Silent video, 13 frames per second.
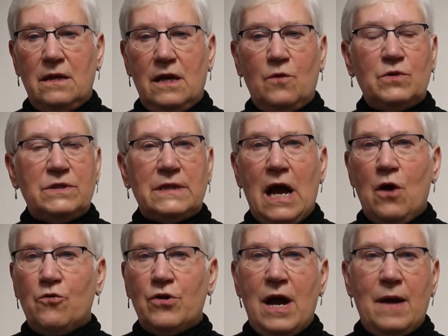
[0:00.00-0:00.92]
It was
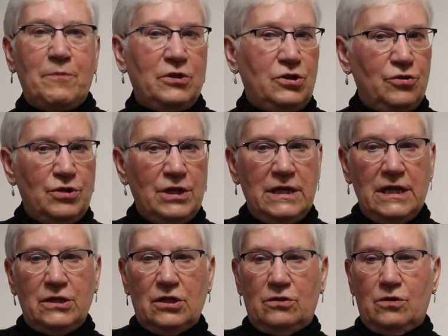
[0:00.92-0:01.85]
our
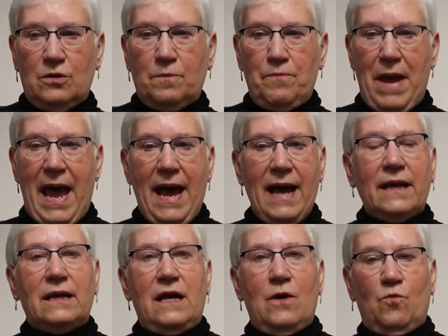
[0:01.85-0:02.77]
opportunity to look
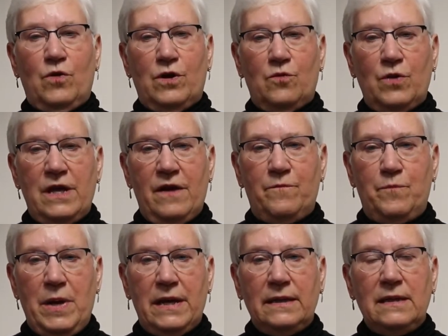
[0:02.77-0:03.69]
back at where we have
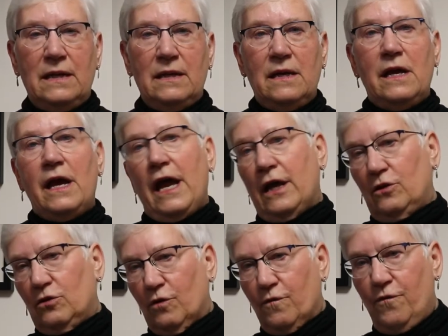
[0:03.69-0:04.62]
been
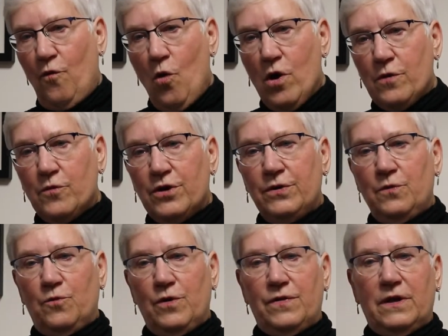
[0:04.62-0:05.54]
and look
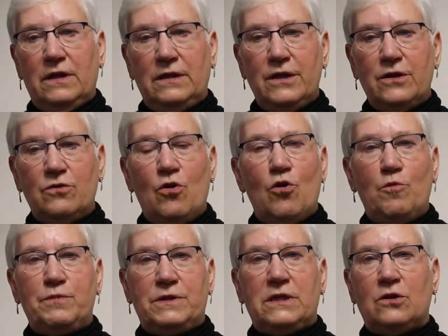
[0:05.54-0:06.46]
forward with clear
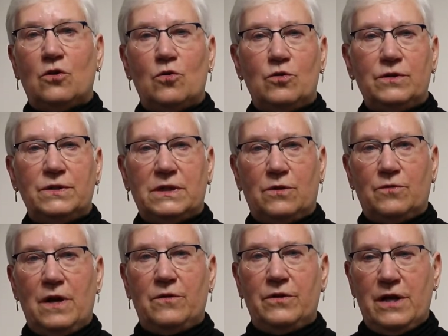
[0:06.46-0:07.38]
hopes and goals
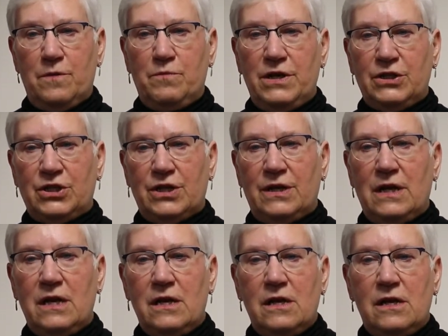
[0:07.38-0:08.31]
around our
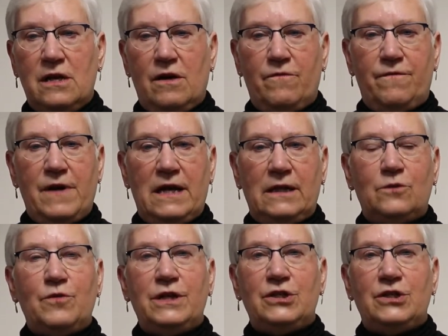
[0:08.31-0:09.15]
mission of following